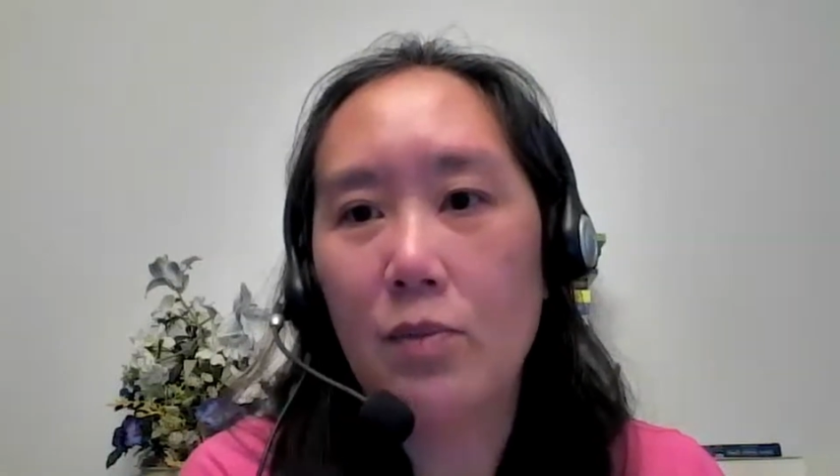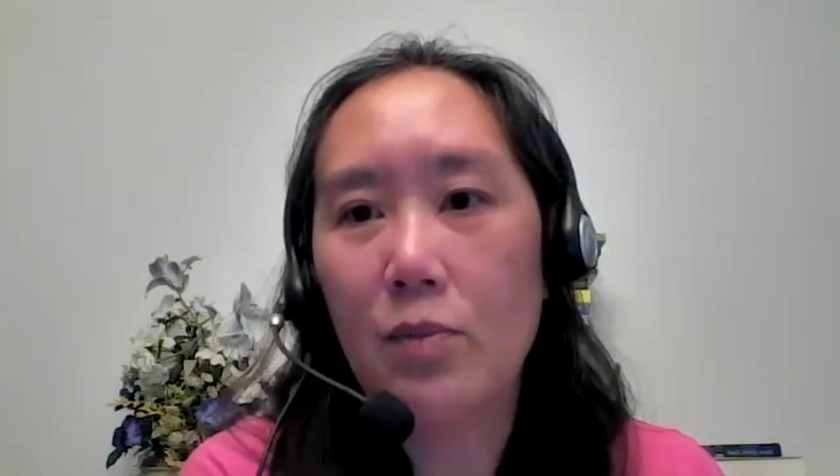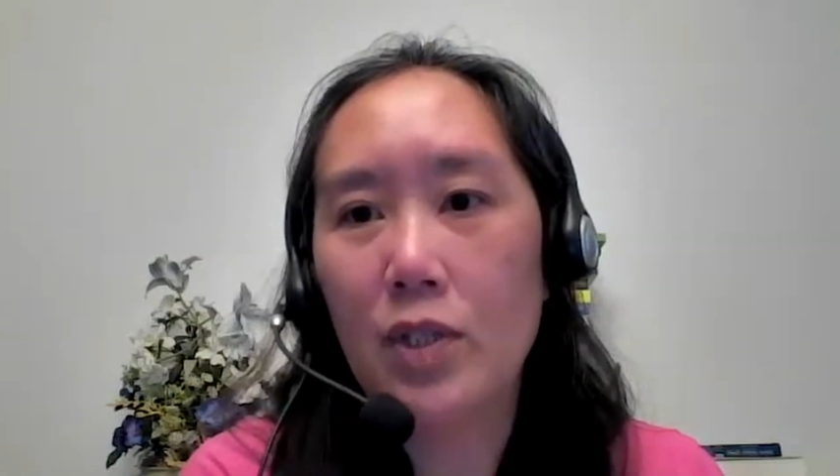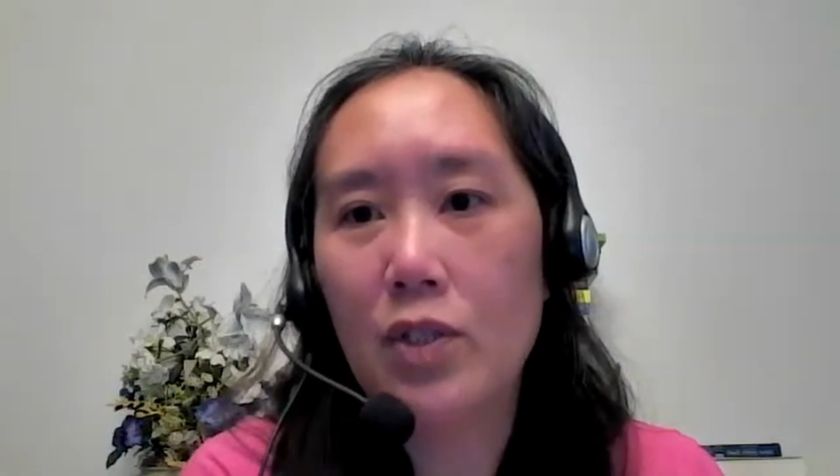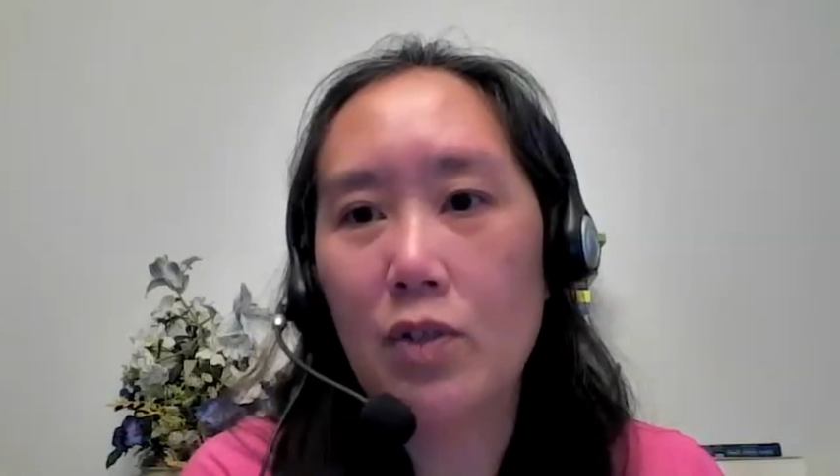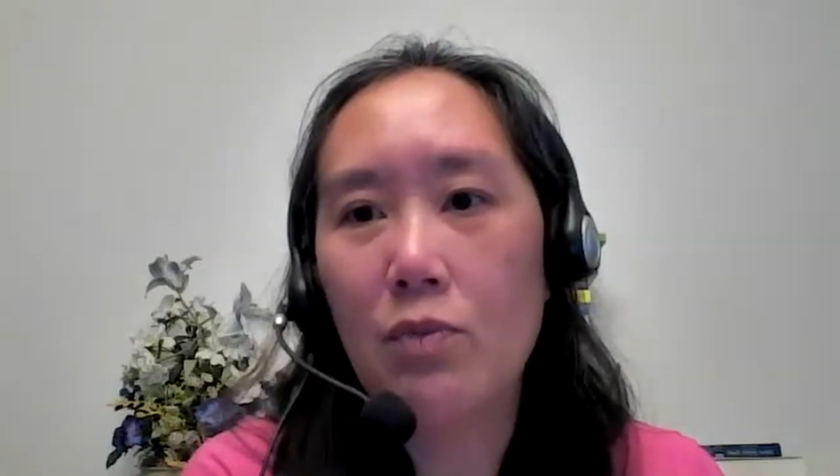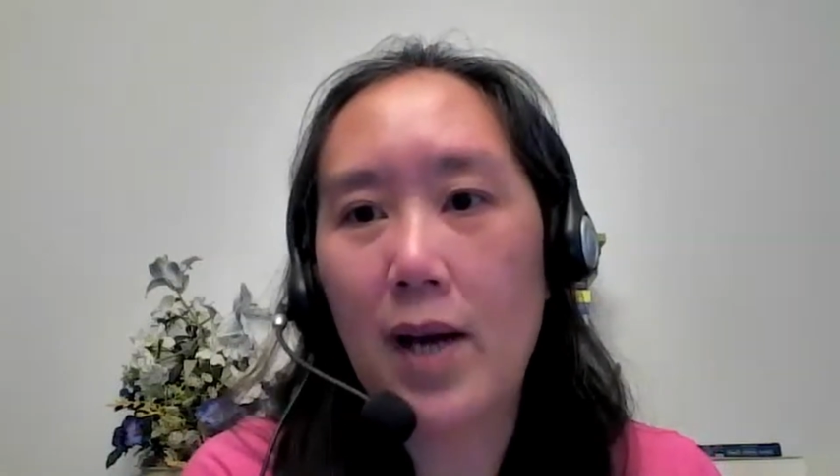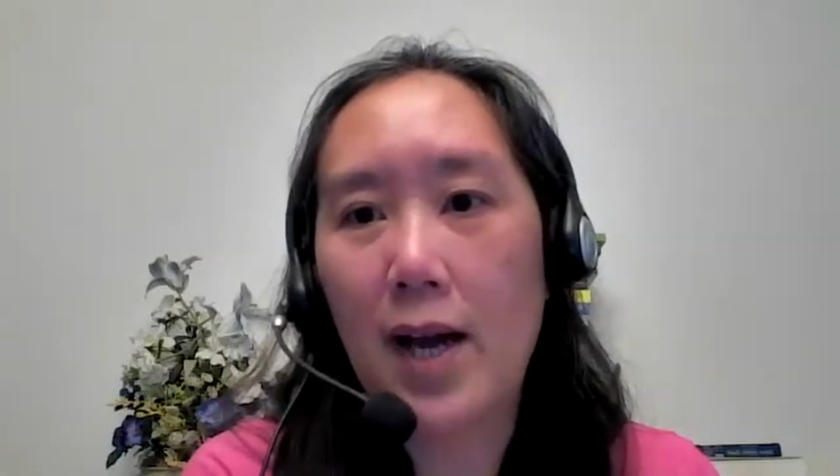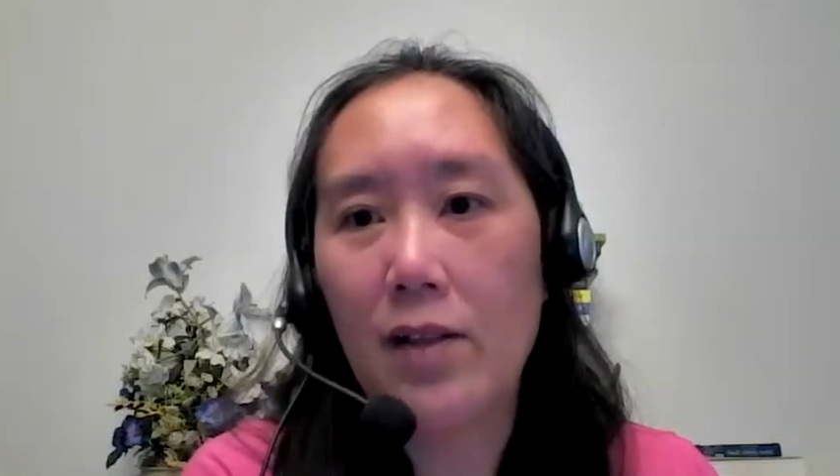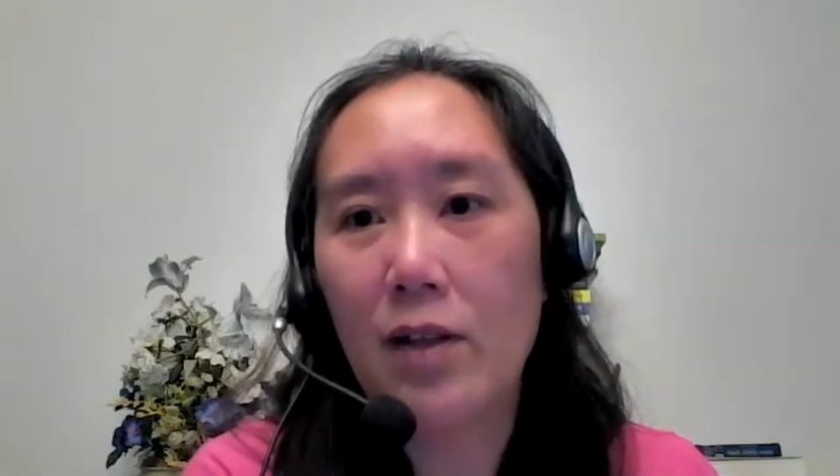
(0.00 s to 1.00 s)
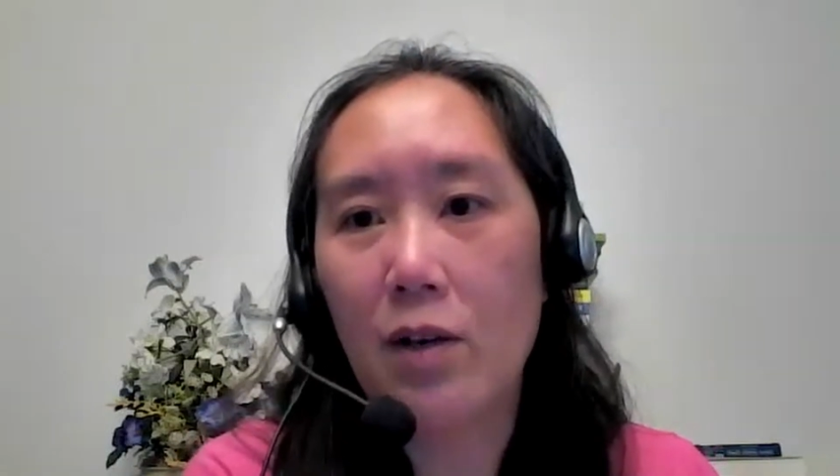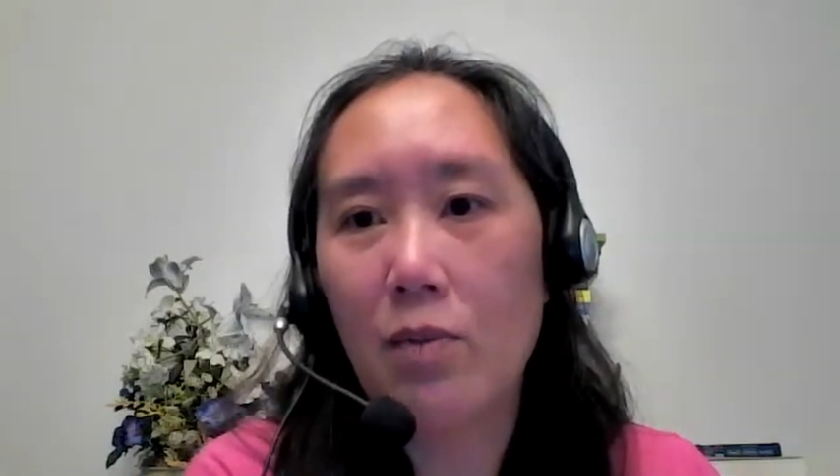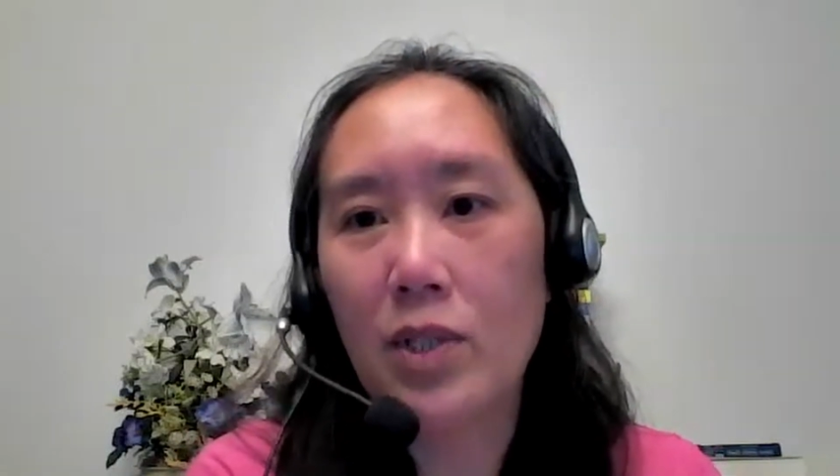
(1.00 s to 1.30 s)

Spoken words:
The would you rather,